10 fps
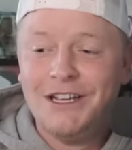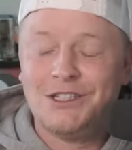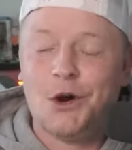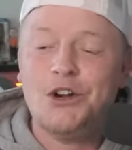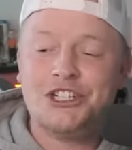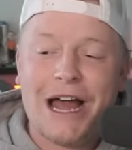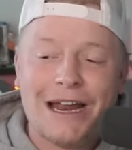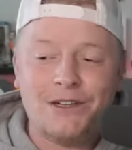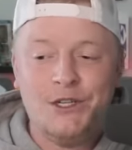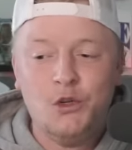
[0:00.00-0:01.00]
So shout
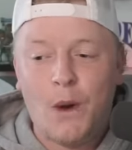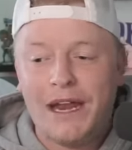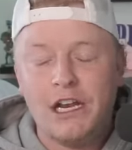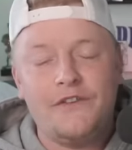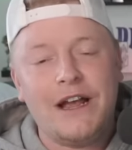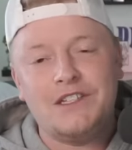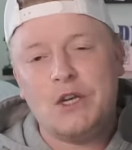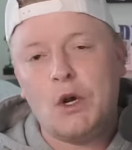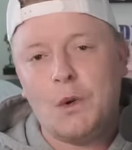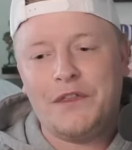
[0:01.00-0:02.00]
out to Wayne. If you guys
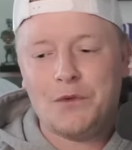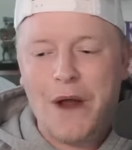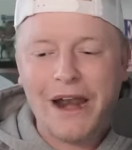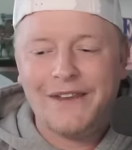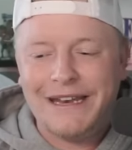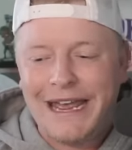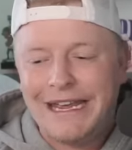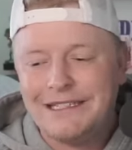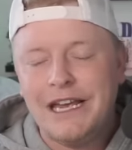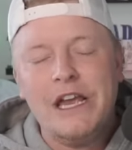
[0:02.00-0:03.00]
don't know what the ride of the day
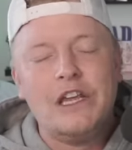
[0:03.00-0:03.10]
is,